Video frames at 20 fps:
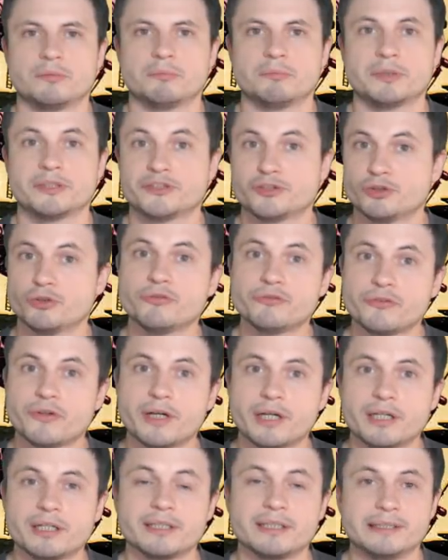But so
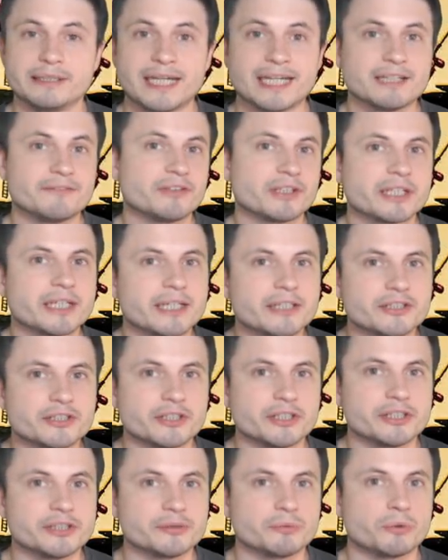far, none of the
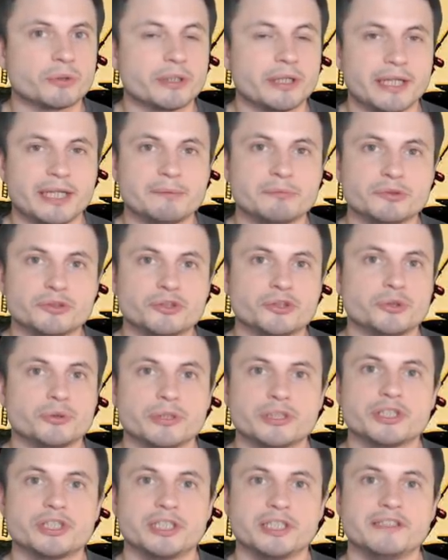countries were able
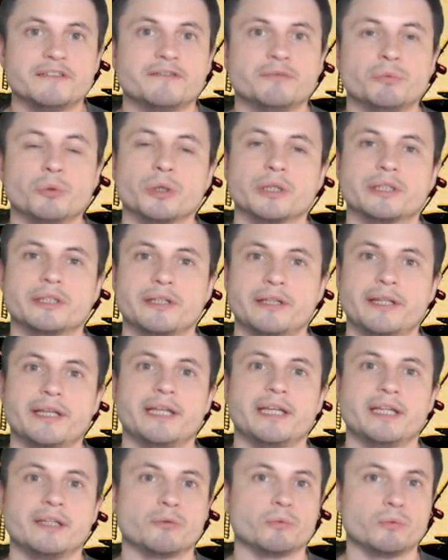to achieve what
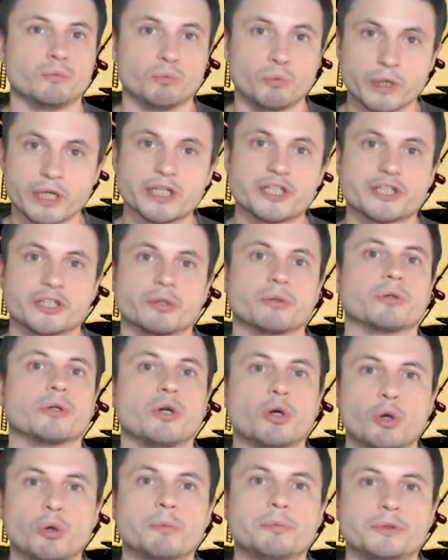they wished or
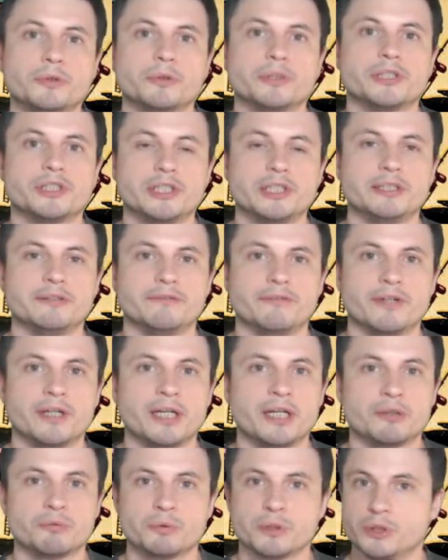hoped to achieve.
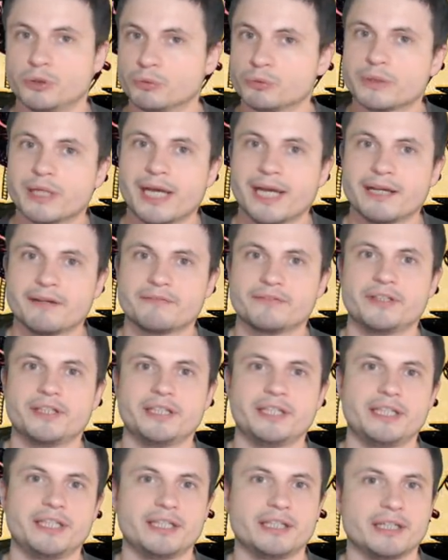We don't have
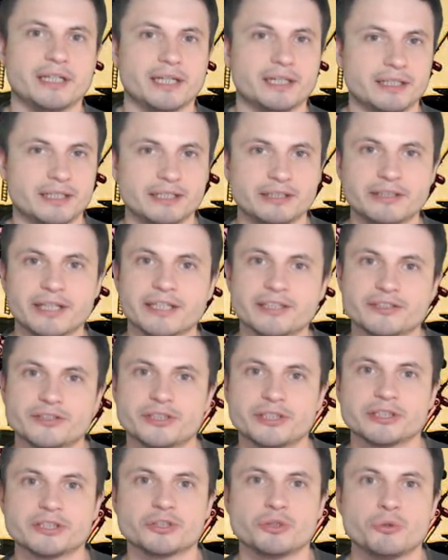the uh,
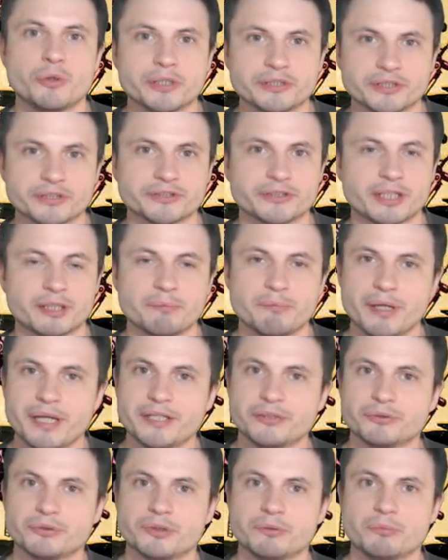industrial USSR
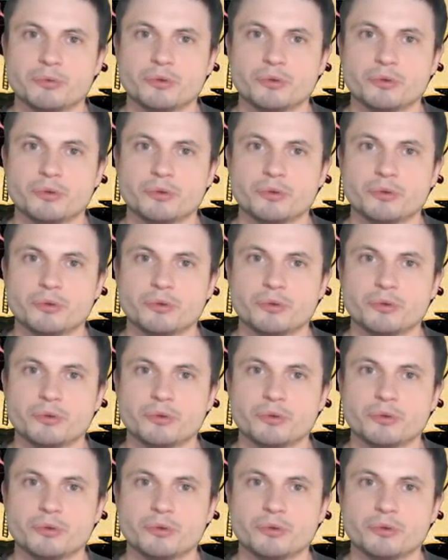base on the